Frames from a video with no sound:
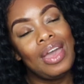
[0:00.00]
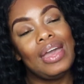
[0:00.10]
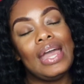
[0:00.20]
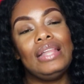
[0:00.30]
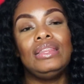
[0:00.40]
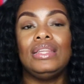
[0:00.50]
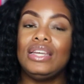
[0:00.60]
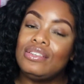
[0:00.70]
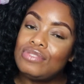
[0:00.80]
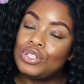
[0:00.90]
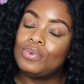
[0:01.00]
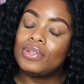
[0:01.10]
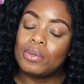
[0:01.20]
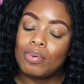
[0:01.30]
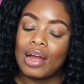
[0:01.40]
it leaves you
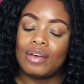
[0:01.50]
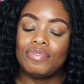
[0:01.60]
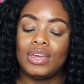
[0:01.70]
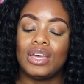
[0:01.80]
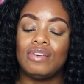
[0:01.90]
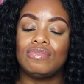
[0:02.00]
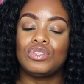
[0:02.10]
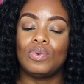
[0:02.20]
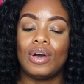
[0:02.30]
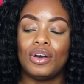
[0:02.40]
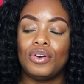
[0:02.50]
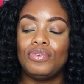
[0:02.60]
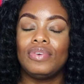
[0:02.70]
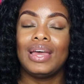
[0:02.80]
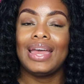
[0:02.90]
with a profit of
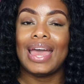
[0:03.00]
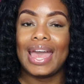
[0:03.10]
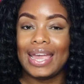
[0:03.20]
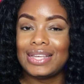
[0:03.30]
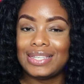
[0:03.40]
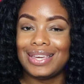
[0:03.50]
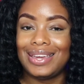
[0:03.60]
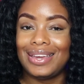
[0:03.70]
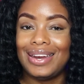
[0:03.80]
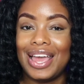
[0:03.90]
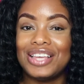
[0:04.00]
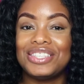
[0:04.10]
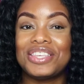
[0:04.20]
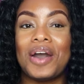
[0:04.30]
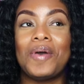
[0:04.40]
$1,218.
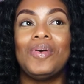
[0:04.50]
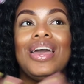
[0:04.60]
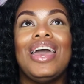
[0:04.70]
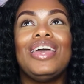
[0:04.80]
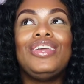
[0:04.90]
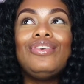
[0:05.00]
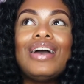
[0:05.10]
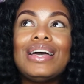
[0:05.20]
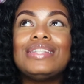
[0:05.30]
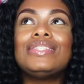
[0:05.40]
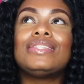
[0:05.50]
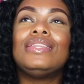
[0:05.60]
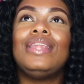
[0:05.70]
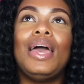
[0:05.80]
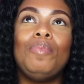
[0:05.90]
So you guys,
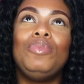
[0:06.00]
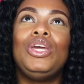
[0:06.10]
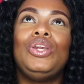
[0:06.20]
let me